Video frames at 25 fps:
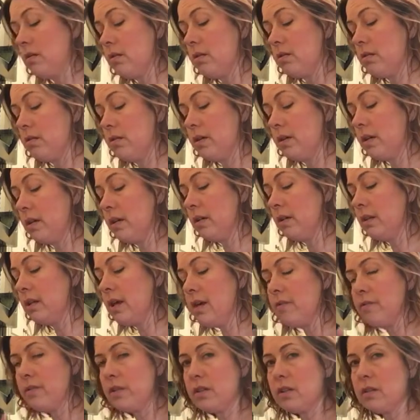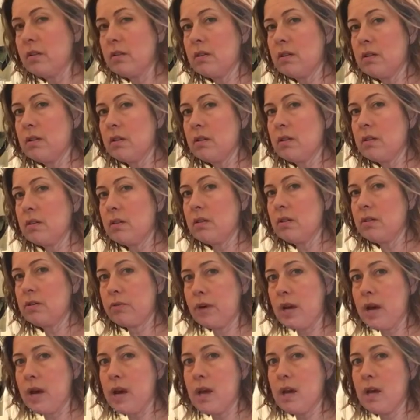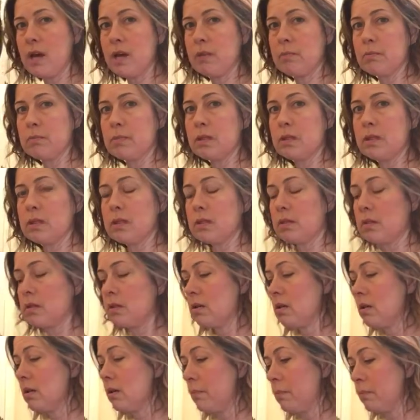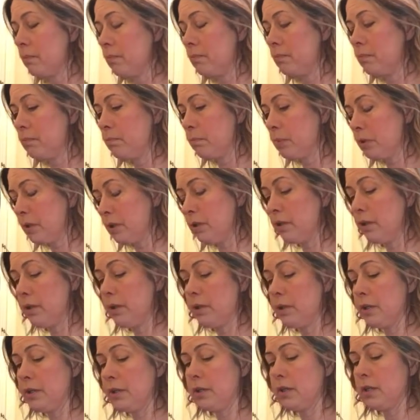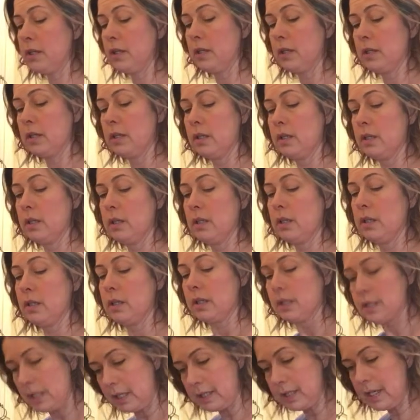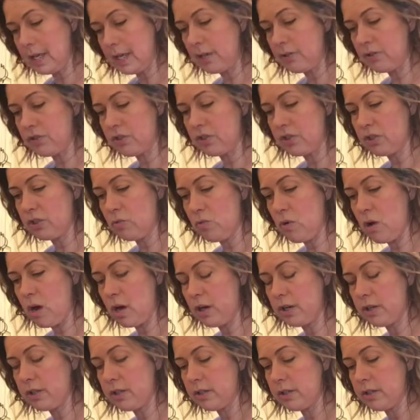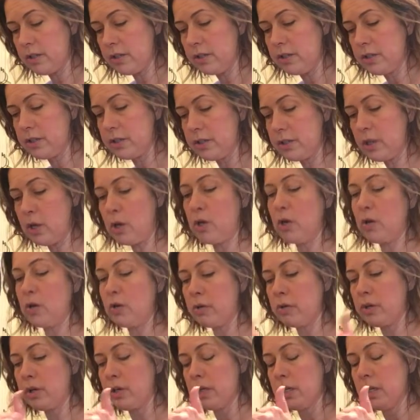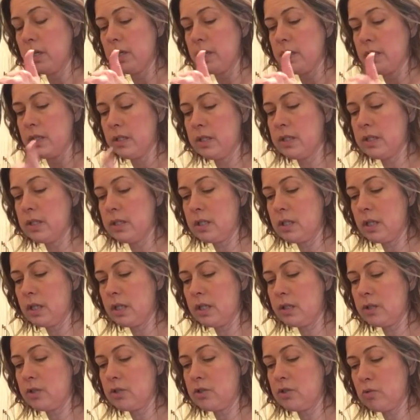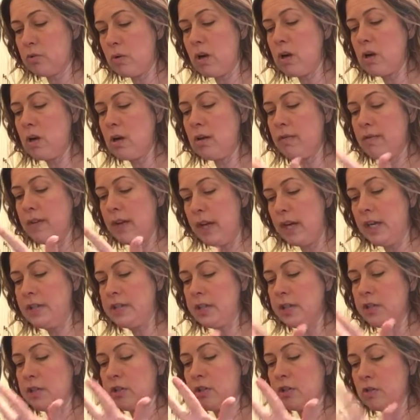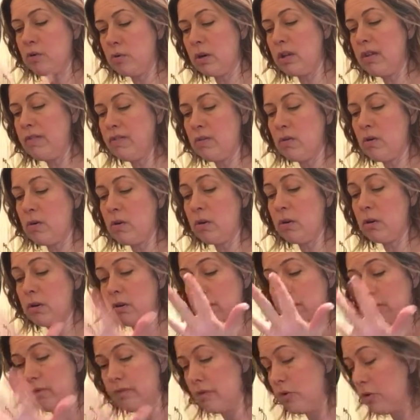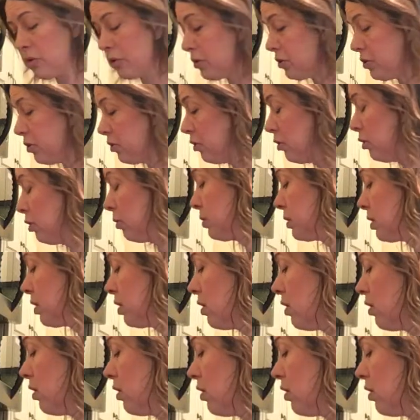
the 11 grams per 6 ounces of water. So 6, 12, 18, 24, 4 scoops,